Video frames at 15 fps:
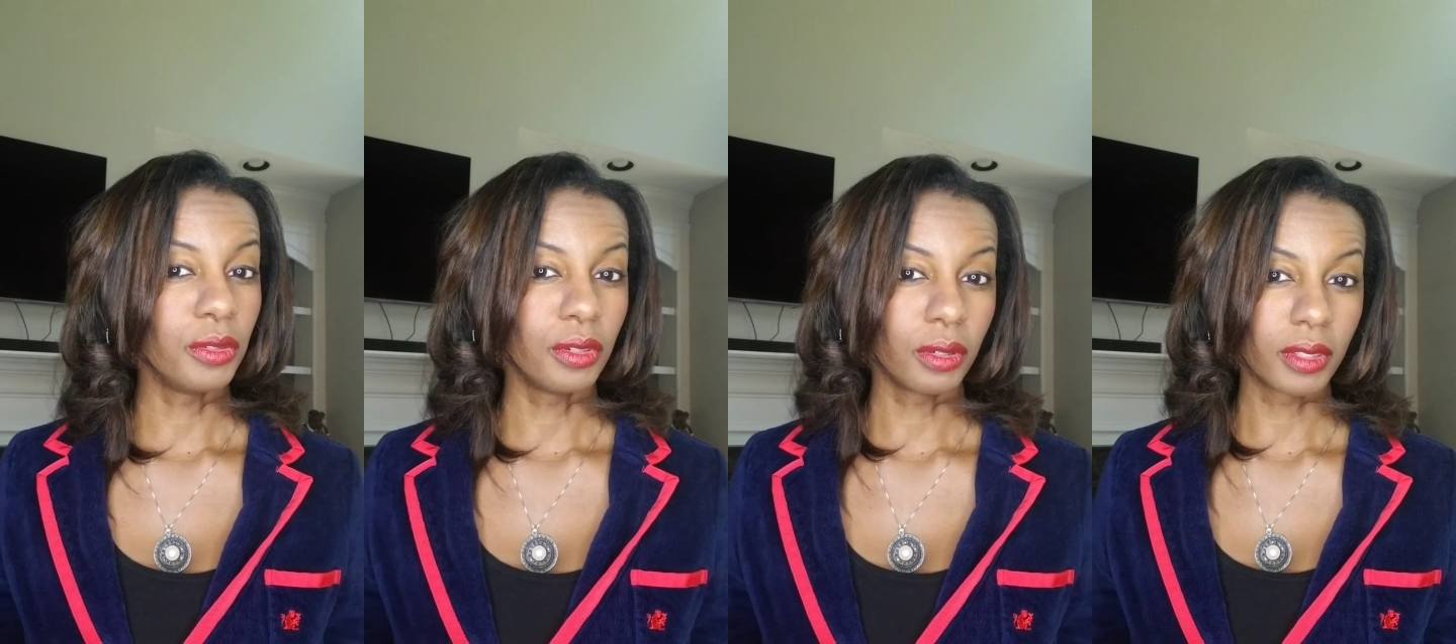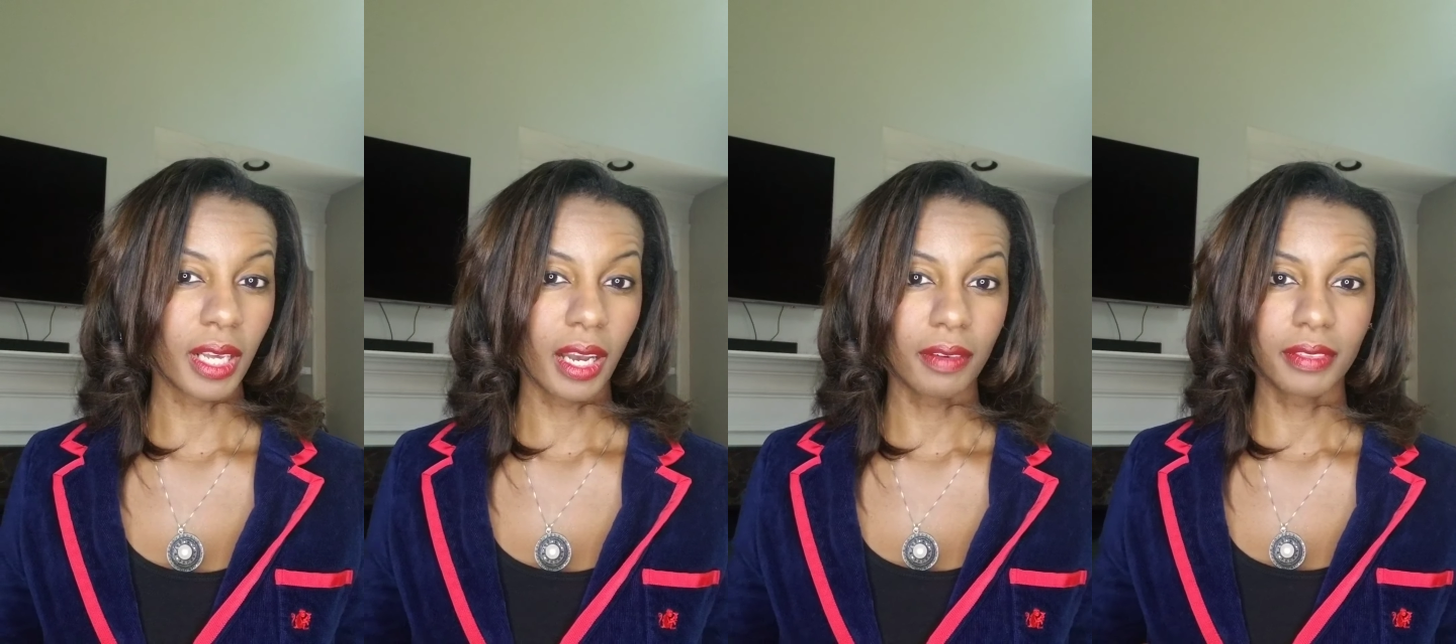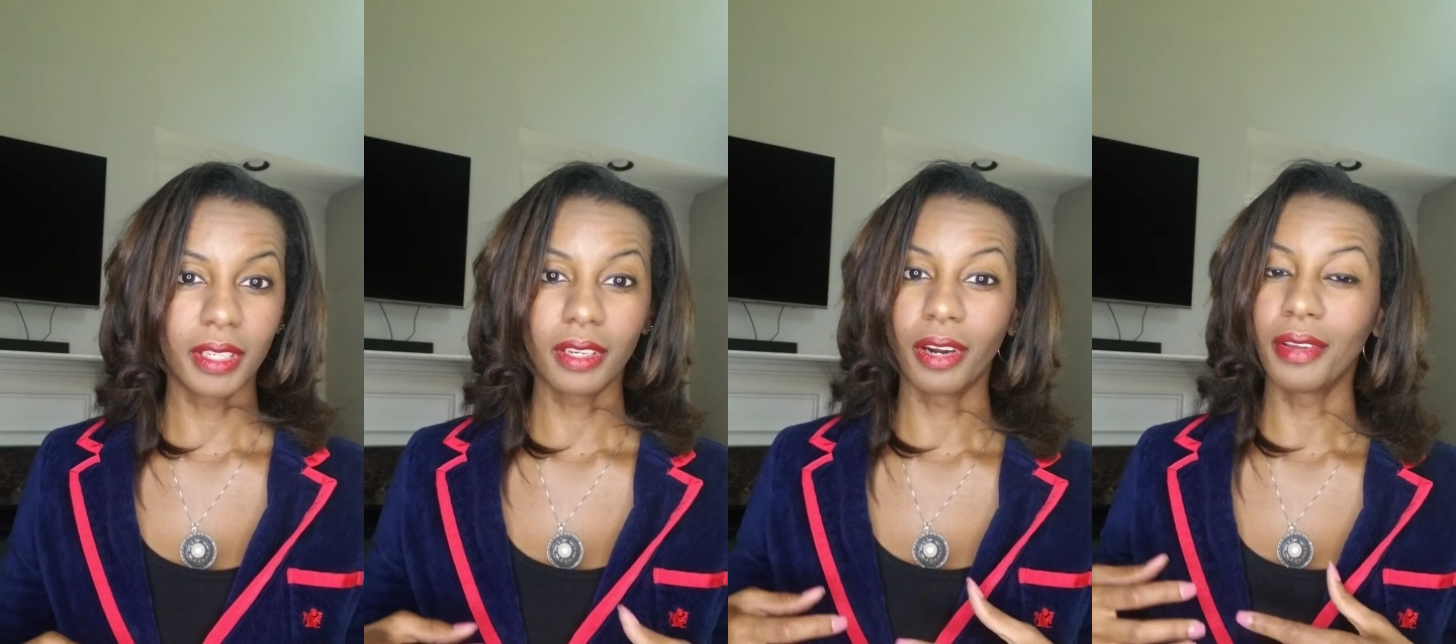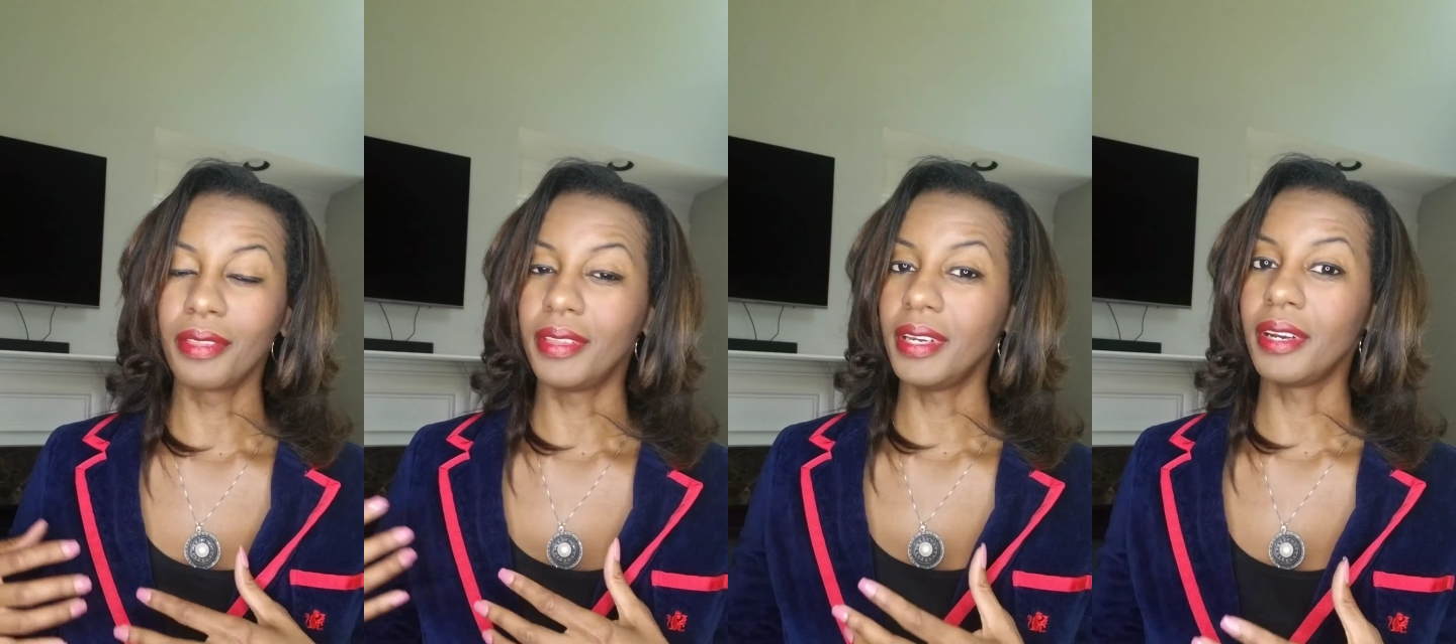you go live that
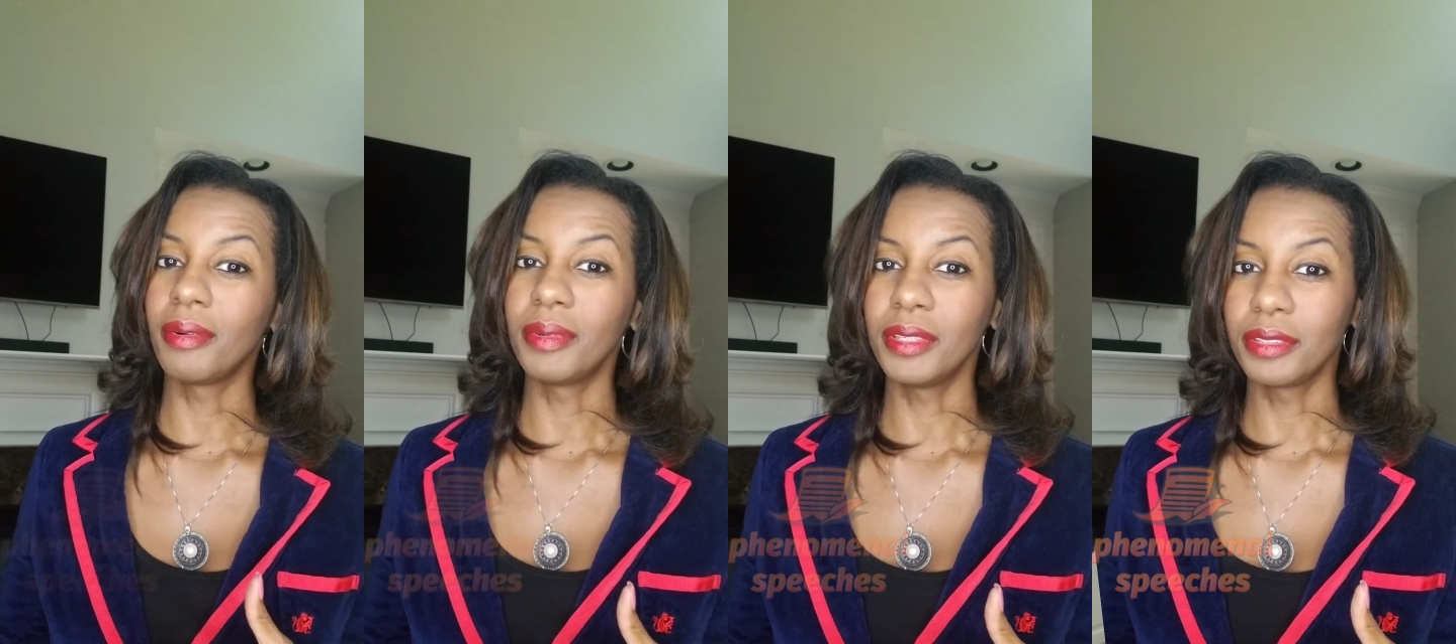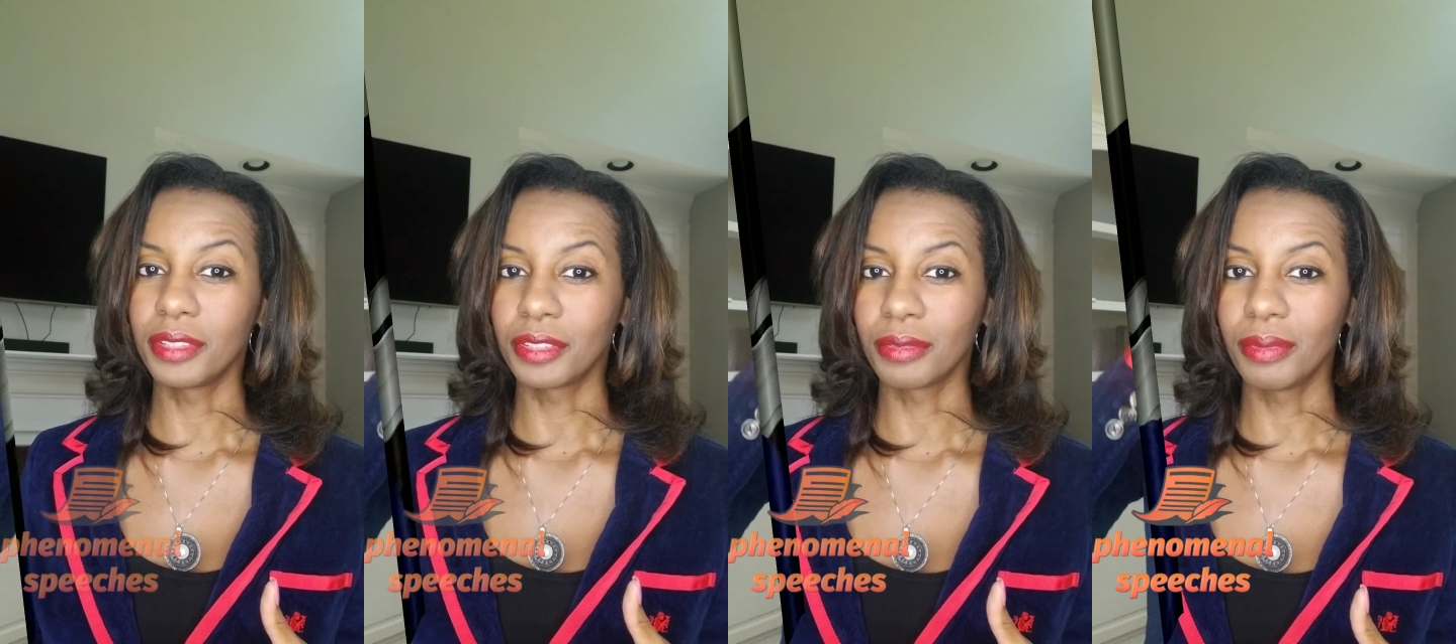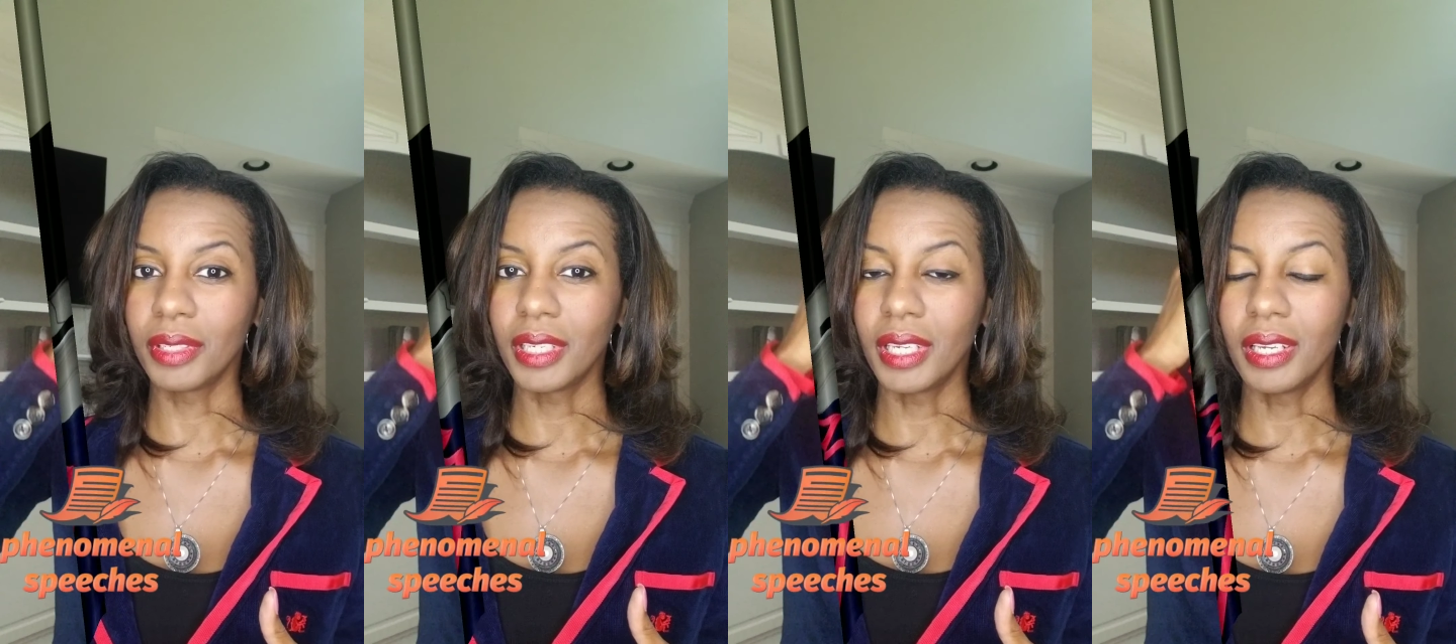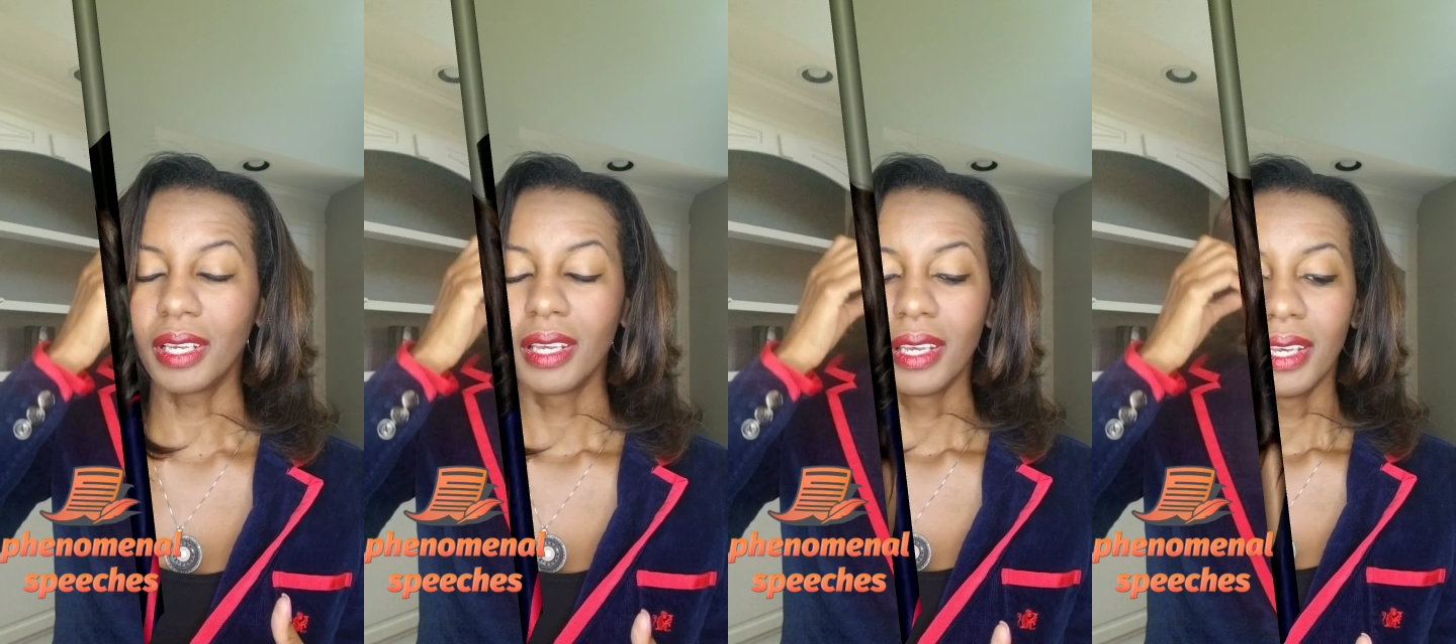aren't there when you're just
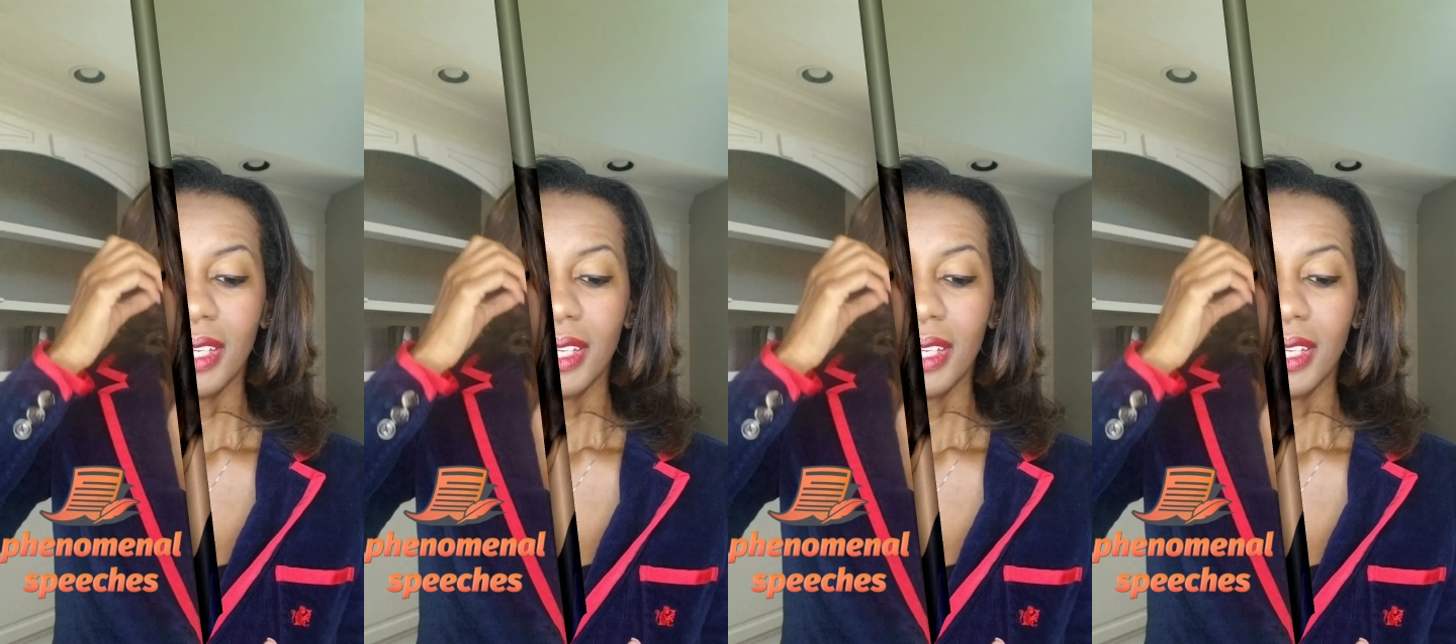reading.